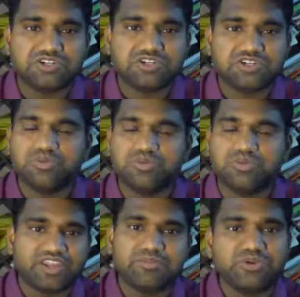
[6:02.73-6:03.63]
with two very,
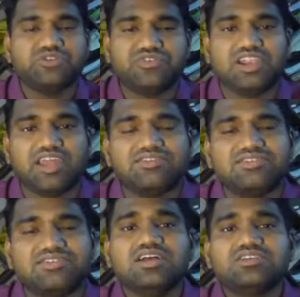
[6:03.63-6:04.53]
very beautiful lives.
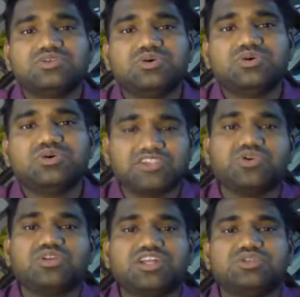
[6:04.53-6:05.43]
So make
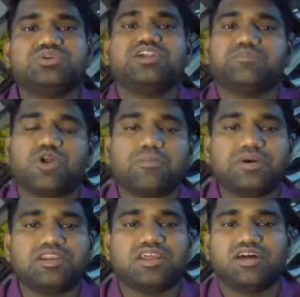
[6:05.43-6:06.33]
sure that you get
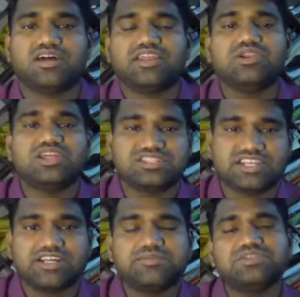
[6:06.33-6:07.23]
proper regular
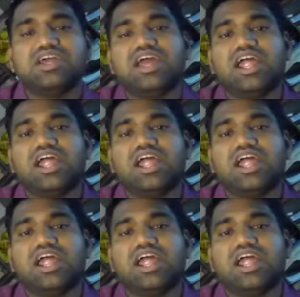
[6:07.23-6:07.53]
checkups,